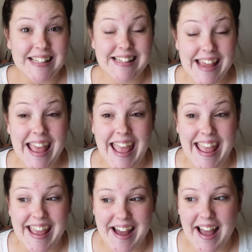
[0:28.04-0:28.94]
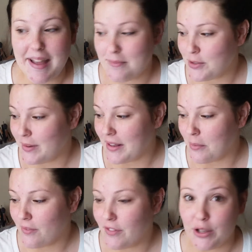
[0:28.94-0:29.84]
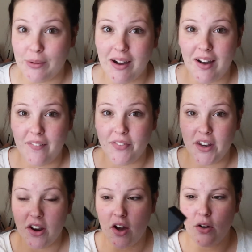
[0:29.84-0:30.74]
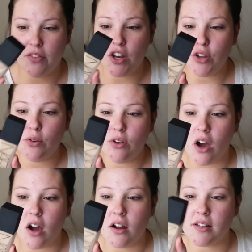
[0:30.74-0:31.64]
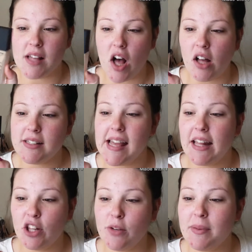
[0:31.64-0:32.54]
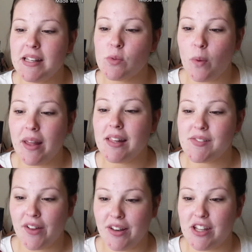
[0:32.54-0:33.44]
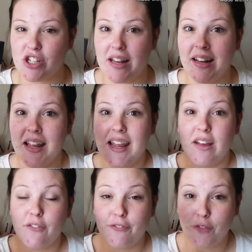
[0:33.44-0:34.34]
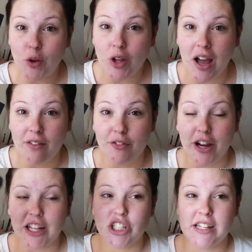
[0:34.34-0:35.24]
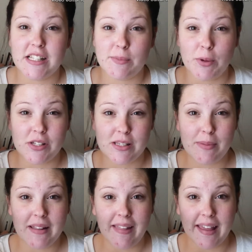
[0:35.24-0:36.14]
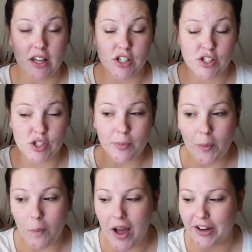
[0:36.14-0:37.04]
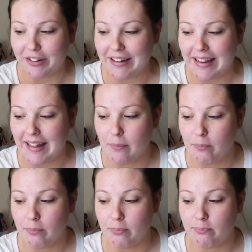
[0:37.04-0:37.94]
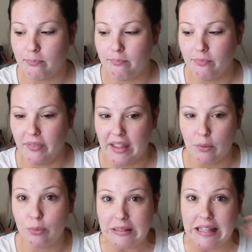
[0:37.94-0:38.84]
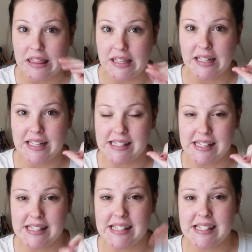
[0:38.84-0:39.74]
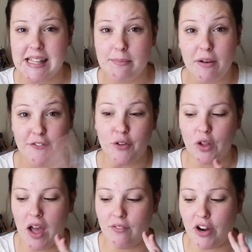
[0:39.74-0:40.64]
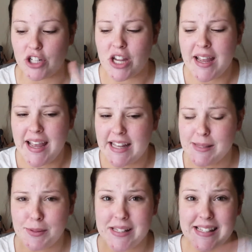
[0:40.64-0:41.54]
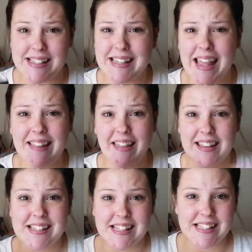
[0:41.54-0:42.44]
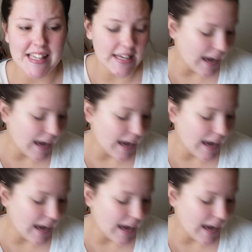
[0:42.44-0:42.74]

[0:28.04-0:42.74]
today I am doing a review on the new Nars All Day Luminous Weightless Foundation. Full coverage. It's supposed to be like super watery, like really thin consistency, but full coverage. It's supposed to stay like 16